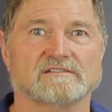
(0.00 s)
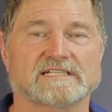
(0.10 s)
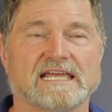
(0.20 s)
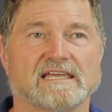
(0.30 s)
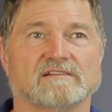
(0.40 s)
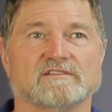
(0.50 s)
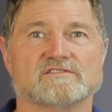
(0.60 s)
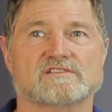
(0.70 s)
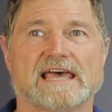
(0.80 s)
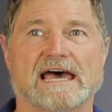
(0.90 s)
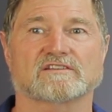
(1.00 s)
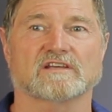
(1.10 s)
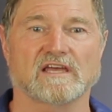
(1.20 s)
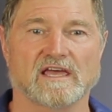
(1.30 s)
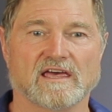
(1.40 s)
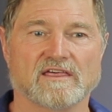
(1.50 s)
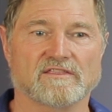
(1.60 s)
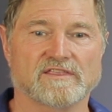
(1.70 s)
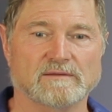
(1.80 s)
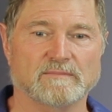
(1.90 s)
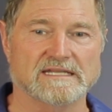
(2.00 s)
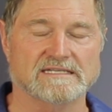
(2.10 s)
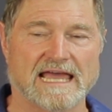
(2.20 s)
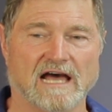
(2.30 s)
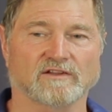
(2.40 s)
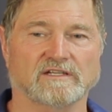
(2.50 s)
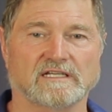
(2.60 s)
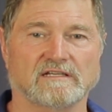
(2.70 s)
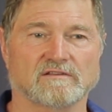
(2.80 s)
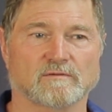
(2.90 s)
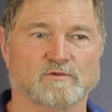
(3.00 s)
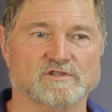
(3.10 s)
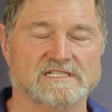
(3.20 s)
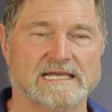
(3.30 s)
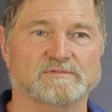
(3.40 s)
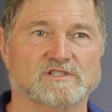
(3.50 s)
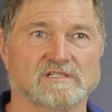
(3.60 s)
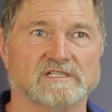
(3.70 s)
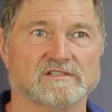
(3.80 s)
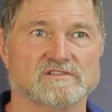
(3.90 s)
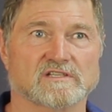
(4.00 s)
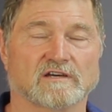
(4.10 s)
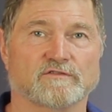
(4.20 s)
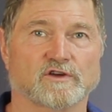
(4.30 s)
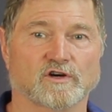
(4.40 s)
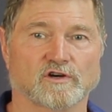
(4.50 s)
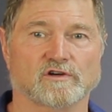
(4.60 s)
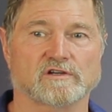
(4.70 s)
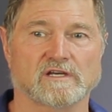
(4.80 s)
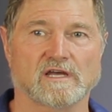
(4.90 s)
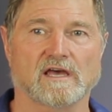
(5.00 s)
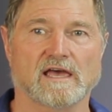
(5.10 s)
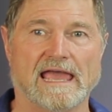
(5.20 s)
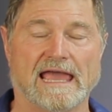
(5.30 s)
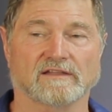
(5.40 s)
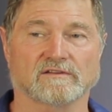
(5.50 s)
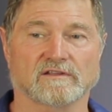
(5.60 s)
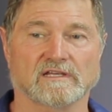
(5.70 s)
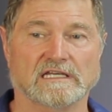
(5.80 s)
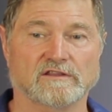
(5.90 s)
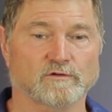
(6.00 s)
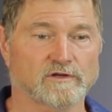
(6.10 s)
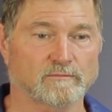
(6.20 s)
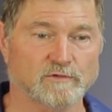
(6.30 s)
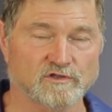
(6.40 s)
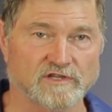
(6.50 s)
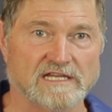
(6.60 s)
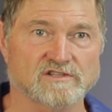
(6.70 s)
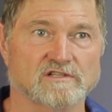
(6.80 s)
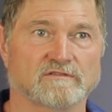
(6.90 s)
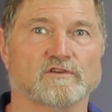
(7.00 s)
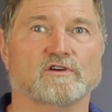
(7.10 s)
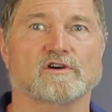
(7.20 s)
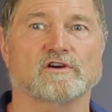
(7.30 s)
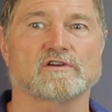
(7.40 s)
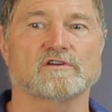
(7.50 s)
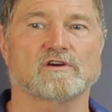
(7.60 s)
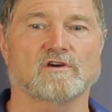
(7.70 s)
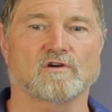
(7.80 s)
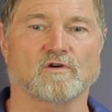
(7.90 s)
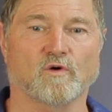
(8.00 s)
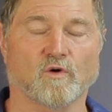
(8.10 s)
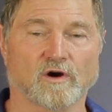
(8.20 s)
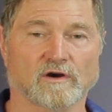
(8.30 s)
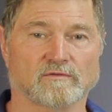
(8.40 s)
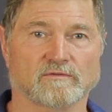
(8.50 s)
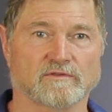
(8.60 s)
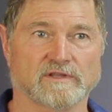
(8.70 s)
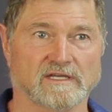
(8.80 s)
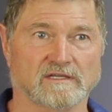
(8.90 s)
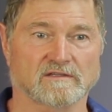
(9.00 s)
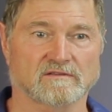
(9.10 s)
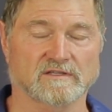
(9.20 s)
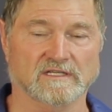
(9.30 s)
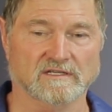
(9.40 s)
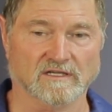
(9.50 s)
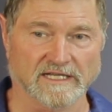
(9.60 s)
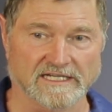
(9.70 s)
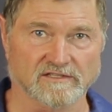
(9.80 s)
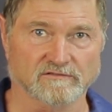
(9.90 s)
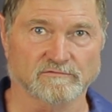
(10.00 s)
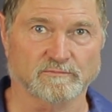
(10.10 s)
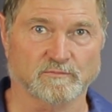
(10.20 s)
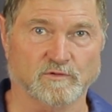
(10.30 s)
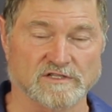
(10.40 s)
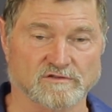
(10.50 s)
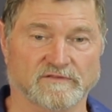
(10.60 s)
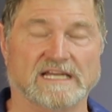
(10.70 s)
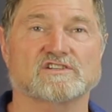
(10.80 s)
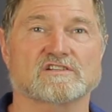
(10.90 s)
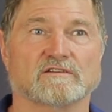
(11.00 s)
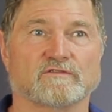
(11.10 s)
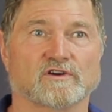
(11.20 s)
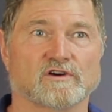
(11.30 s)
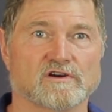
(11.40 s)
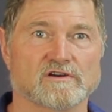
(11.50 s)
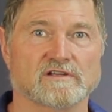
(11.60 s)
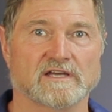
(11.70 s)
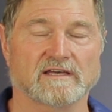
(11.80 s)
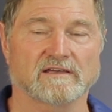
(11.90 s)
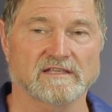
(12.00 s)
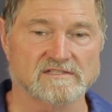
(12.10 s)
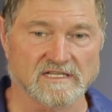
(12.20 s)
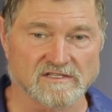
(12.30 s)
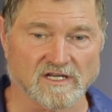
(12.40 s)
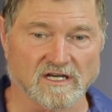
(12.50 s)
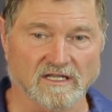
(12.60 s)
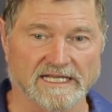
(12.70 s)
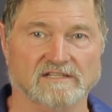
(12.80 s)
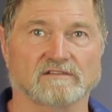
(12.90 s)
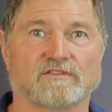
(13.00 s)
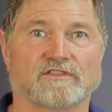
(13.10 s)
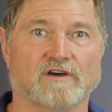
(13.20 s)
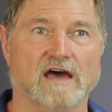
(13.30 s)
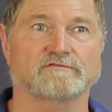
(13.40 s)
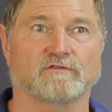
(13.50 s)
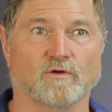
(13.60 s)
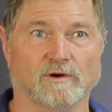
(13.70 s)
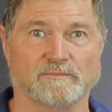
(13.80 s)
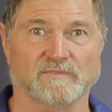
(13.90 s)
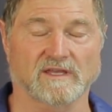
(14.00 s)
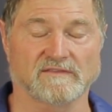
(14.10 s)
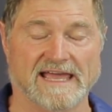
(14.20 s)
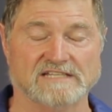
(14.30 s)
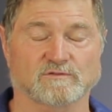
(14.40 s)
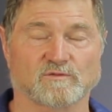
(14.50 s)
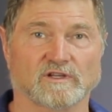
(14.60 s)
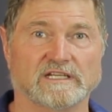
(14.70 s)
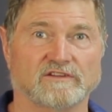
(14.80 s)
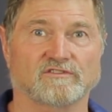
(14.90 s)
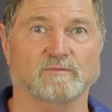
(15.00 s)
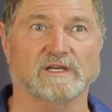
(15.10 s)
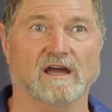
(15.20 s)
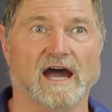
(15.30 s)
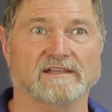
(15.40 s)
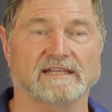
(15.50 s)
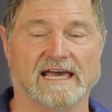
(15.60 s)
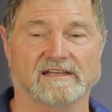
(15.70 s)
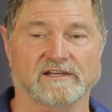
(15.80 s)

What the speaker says: taken is that the mentality, the perception is of the herd and either an immunization of the herd or the collective preservation of the herd. It's a collective thought form, and that's what really needs to be gotten at